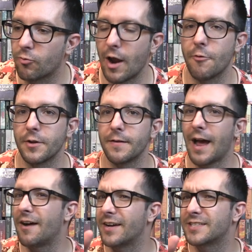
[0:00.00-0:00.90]
grounded.
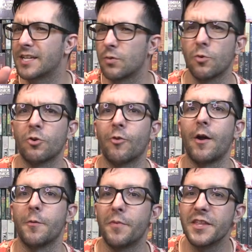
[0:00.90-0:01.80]
I like saying the word
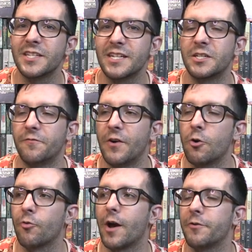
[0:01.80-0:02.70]
grounded, but this actually
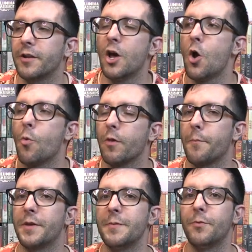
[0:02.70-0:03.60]
felt grounded where the
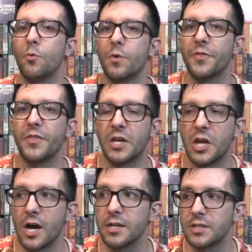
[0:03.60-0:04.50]
people with the
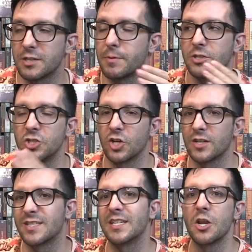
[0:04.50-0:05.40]
guns, especially
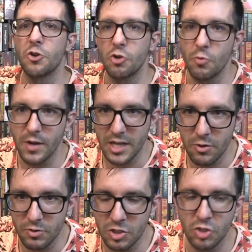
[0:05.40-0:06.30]
John Cena, knew what he
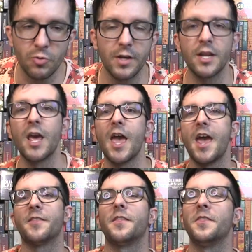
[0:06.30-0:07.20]
was doing.
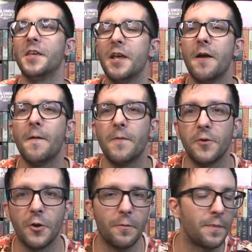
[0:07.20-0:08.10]
And then the
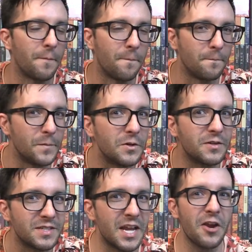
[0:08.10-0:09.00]
you know the
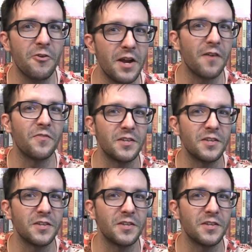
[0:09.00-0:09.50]
military of